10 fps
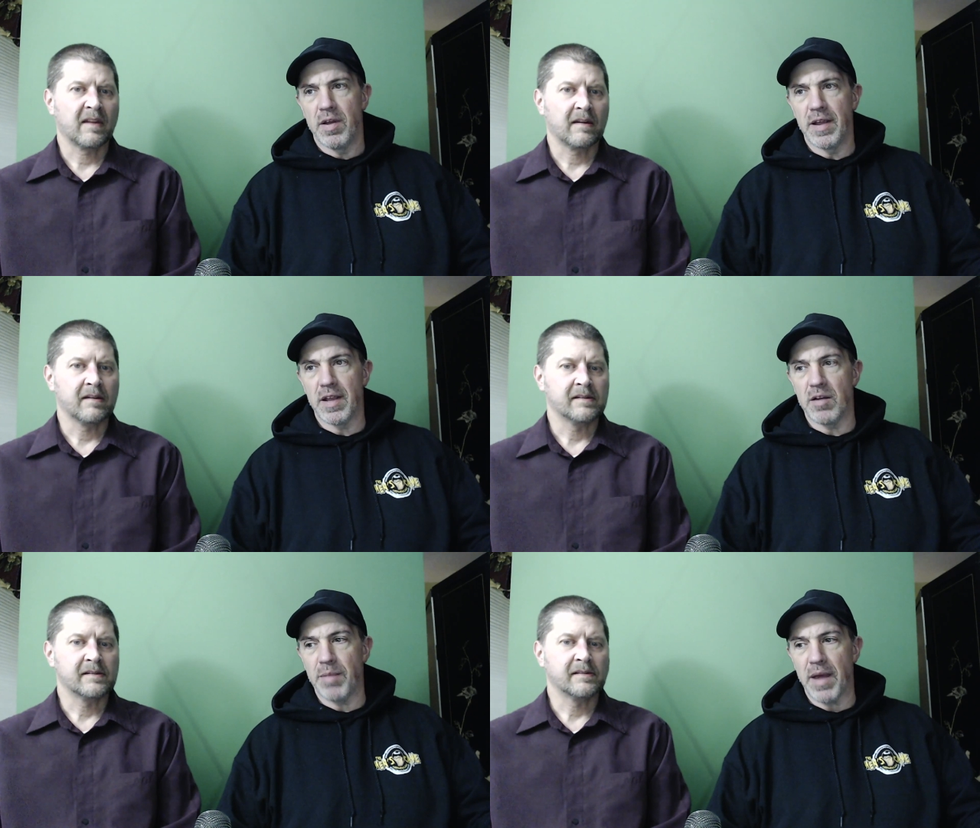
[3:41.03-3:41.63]
Speaker 1: and
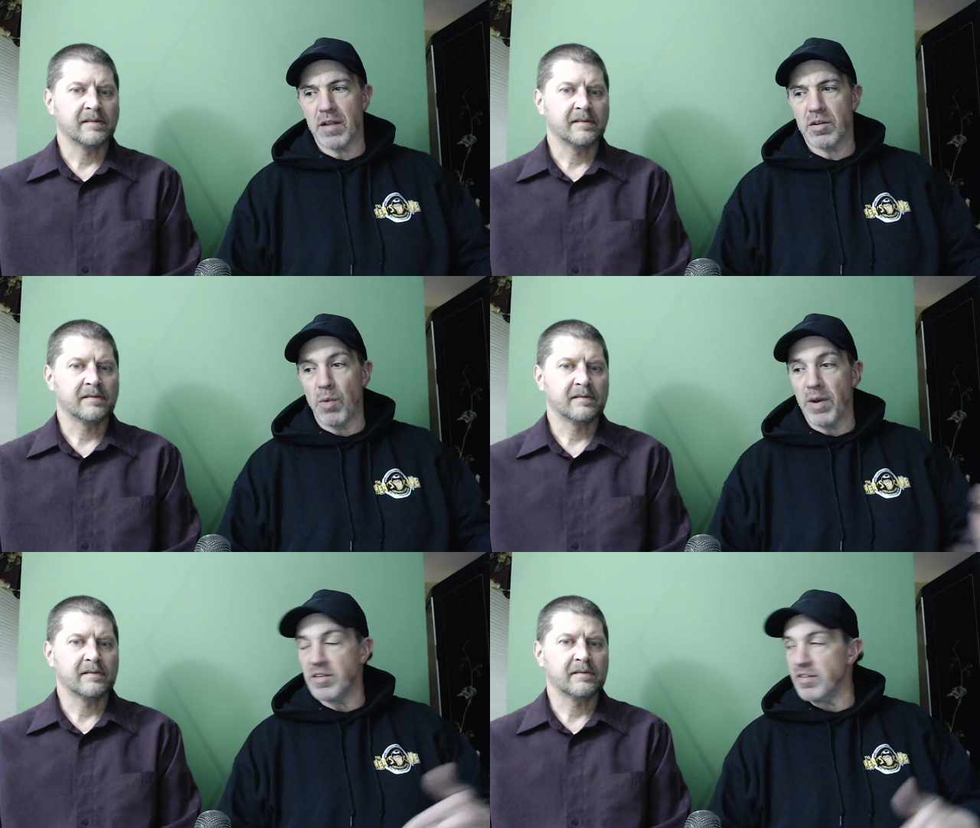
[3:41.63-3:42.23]
get them back
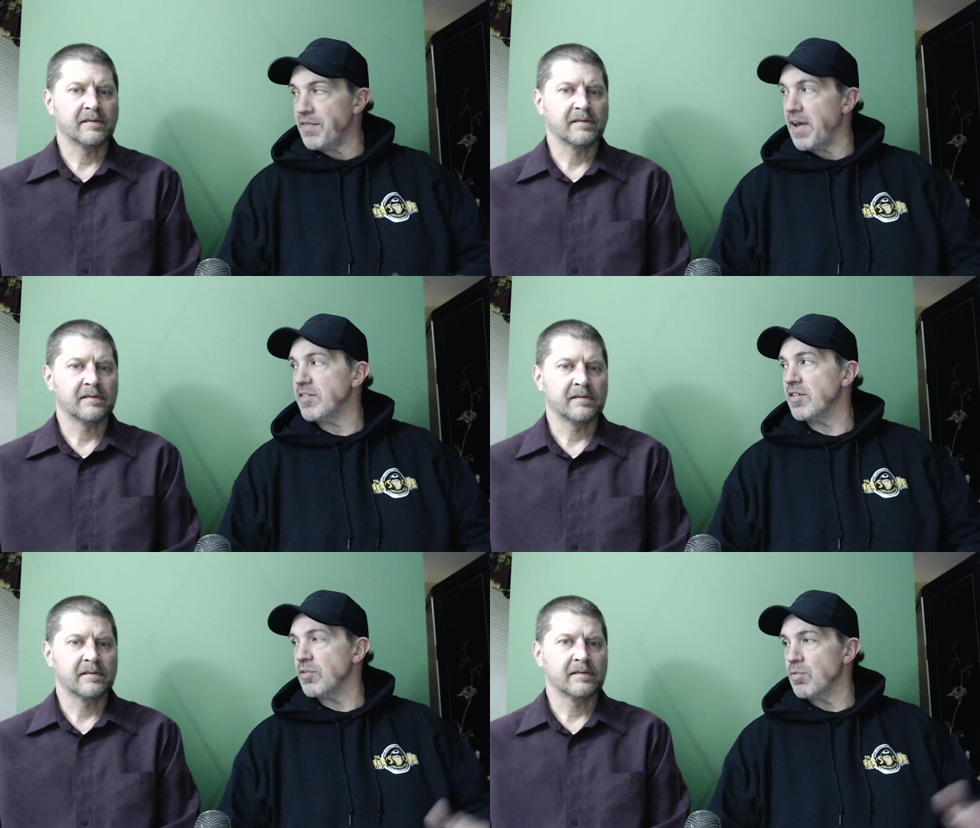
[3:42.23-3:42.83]
twice as
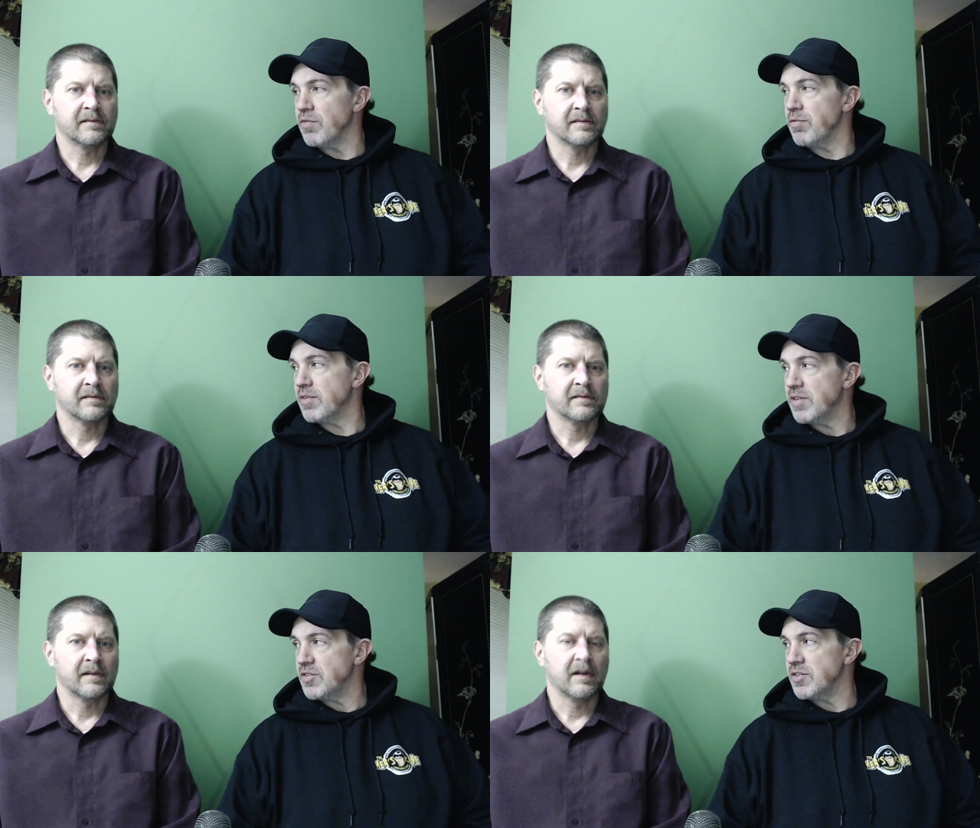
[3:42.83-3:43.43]
fast as you would from
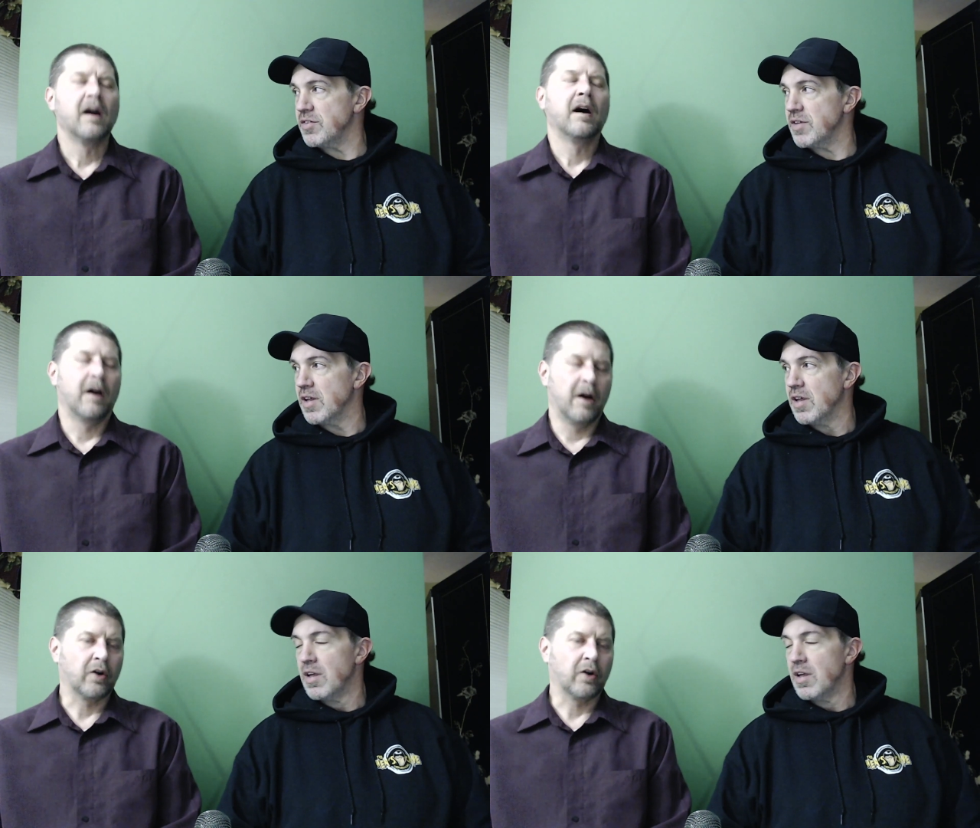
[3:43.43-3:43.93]
CGC.